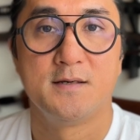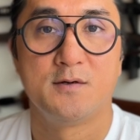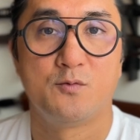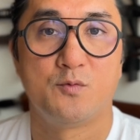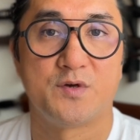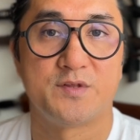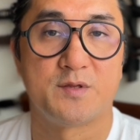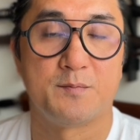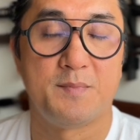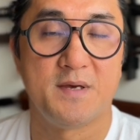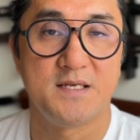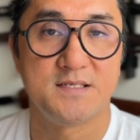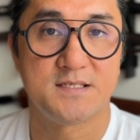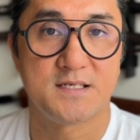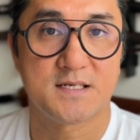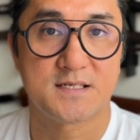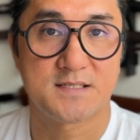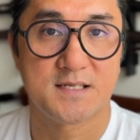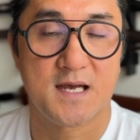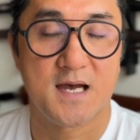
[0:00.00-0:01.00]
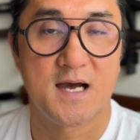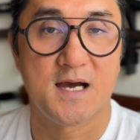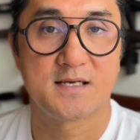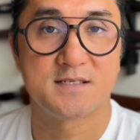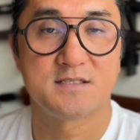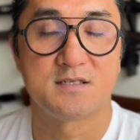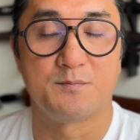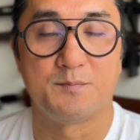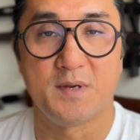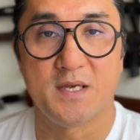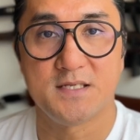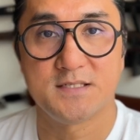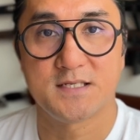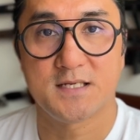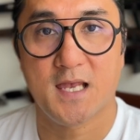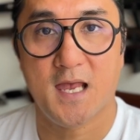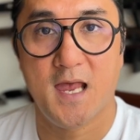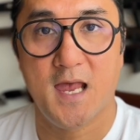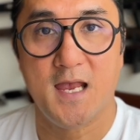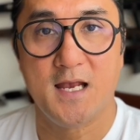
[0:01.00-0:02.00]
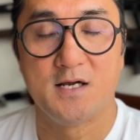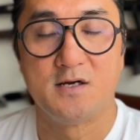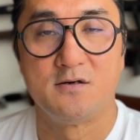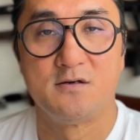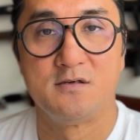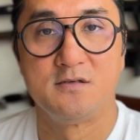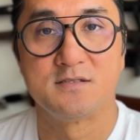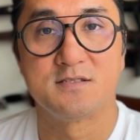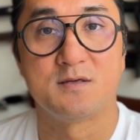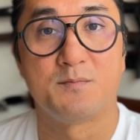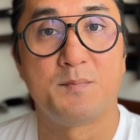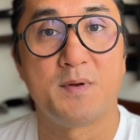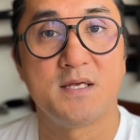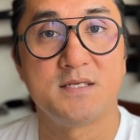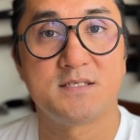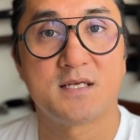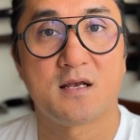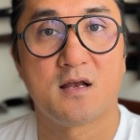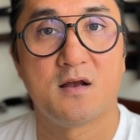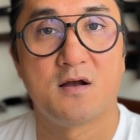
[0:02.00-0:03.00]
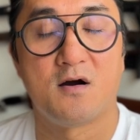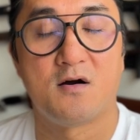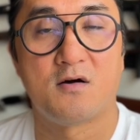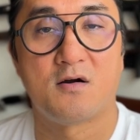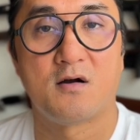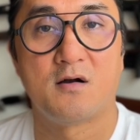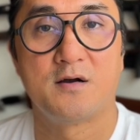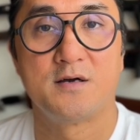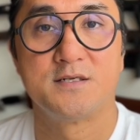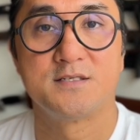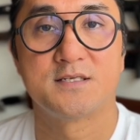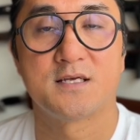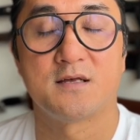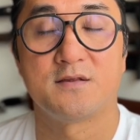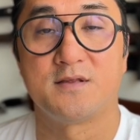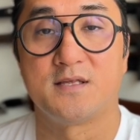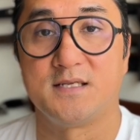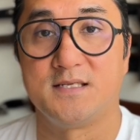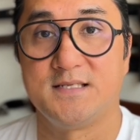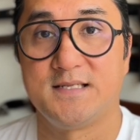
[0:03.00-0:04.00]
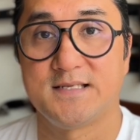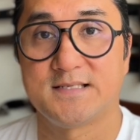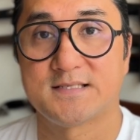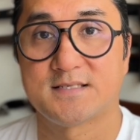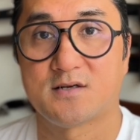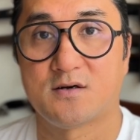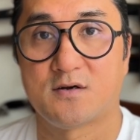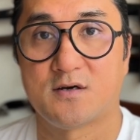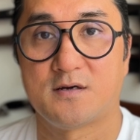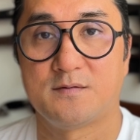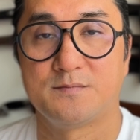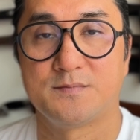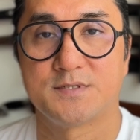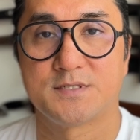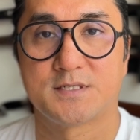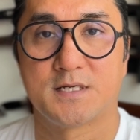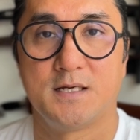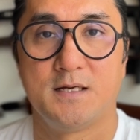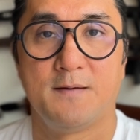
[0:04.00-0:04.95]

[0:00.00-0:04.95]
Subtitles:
what the basic attacks, the basic angles, the basic guards, the disarms.